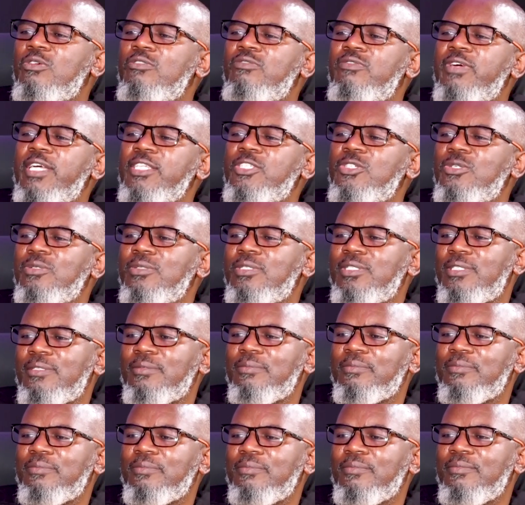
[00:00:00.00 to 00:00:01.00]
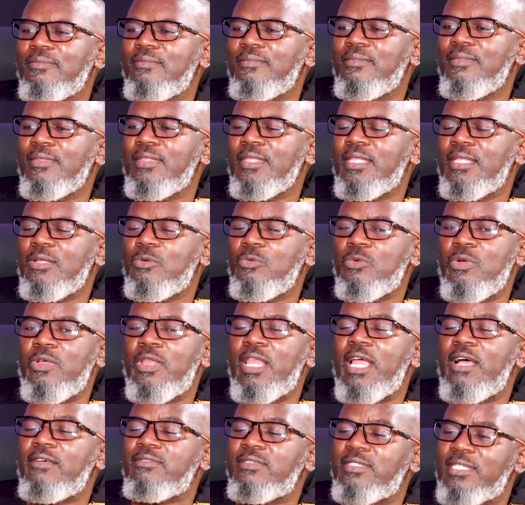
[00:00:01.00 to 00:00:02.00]
virtues, we'll
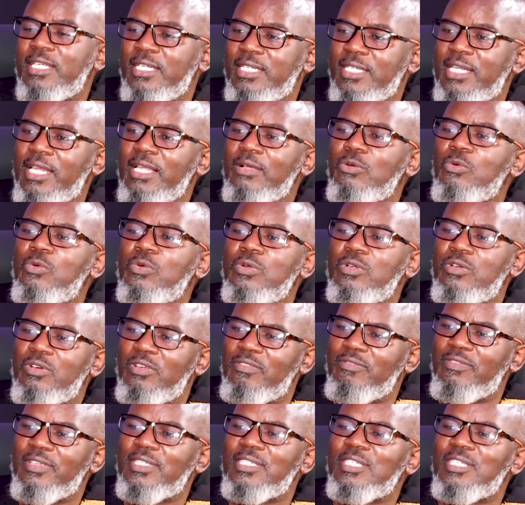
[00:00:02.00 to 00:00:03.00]
have started a good conversation.